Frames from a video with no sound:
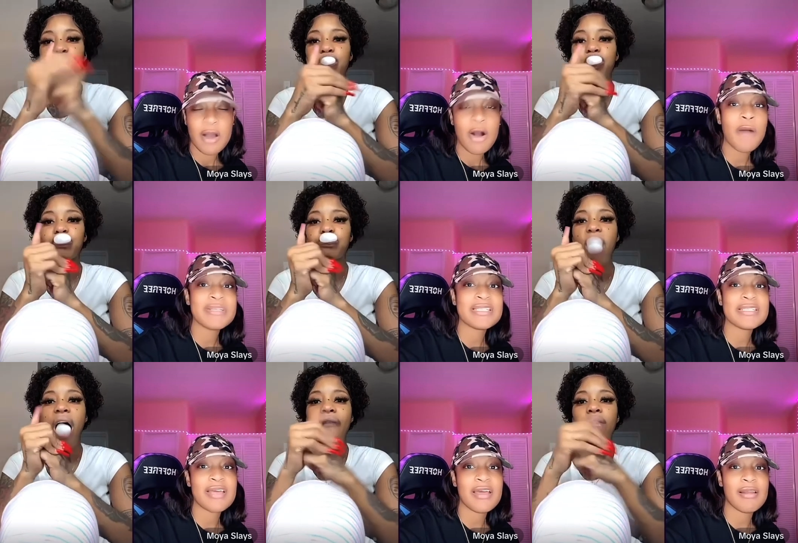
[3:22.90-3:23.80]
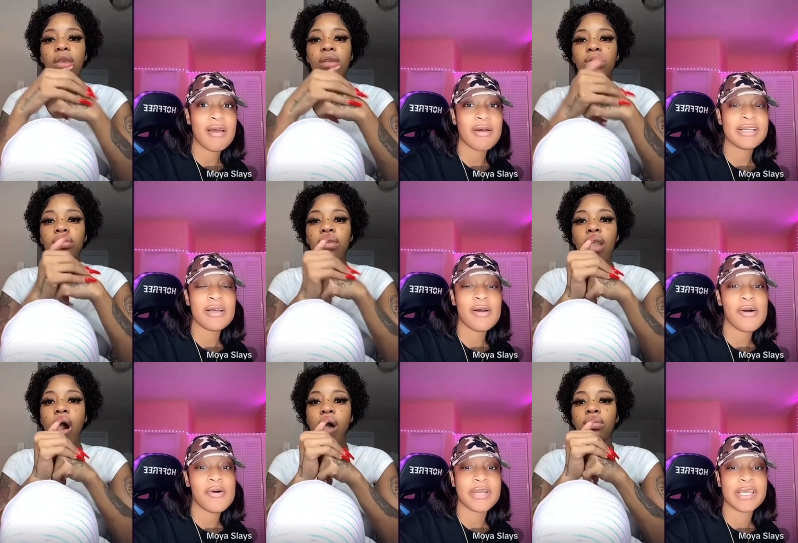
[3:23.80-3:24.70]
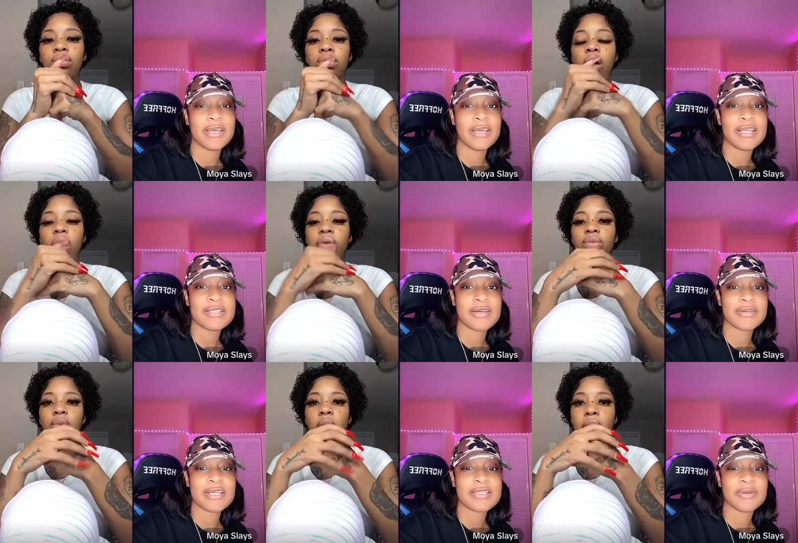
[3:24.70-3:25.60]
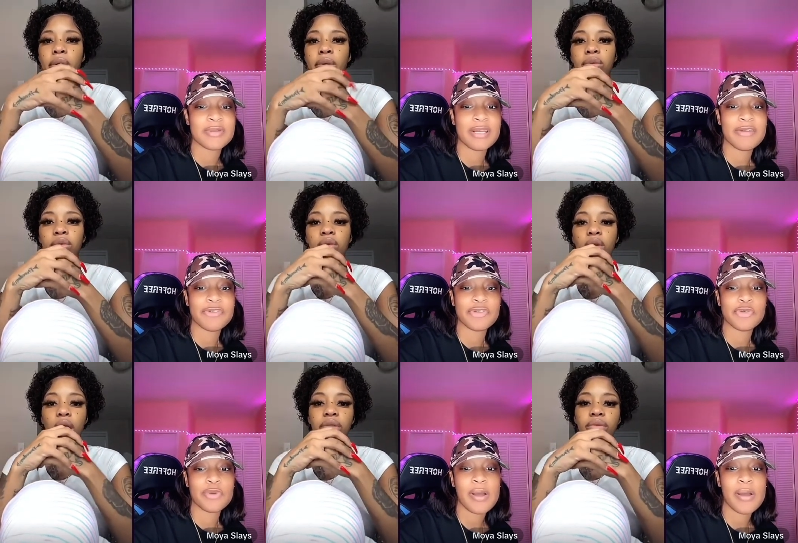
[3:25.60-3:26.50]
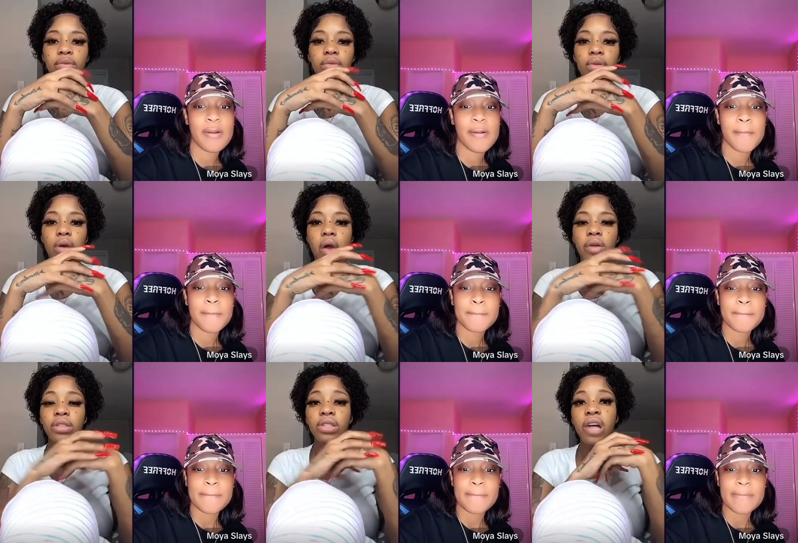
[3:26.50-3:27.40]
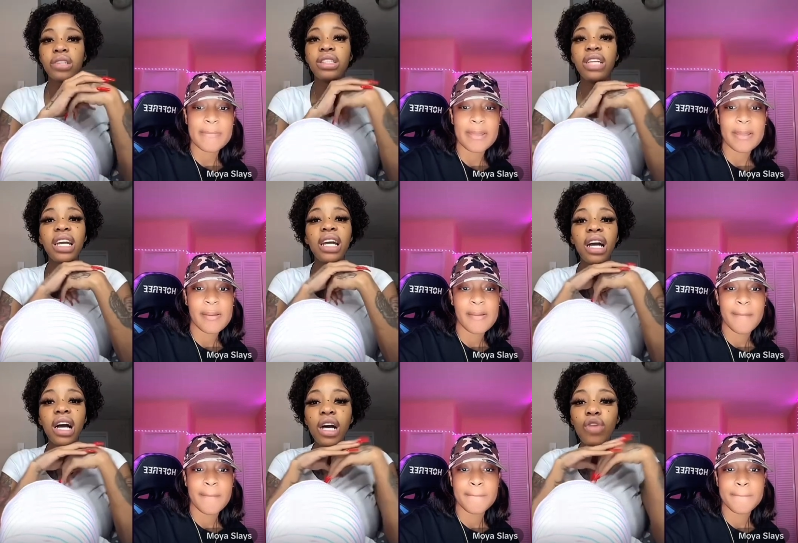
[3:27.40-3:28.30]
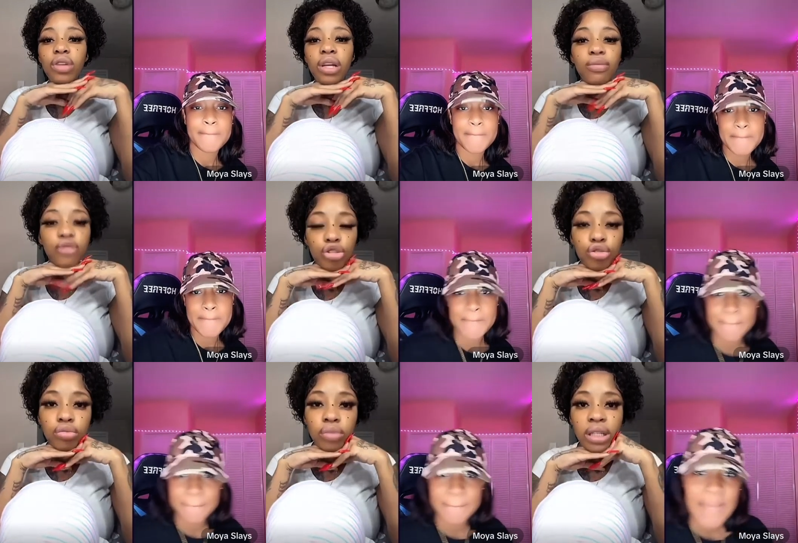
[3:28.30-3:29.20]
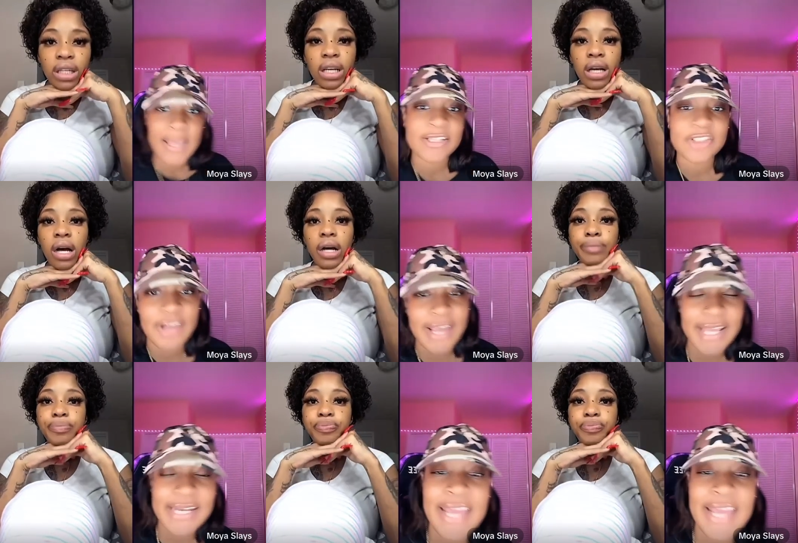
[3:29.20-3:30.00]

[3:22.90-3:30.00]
Speaker 1: Oh, Mrs. Loud. Oh, okay, yeah, that's a that's a good idea for you. Yeah, then gone with them for two man, then gone.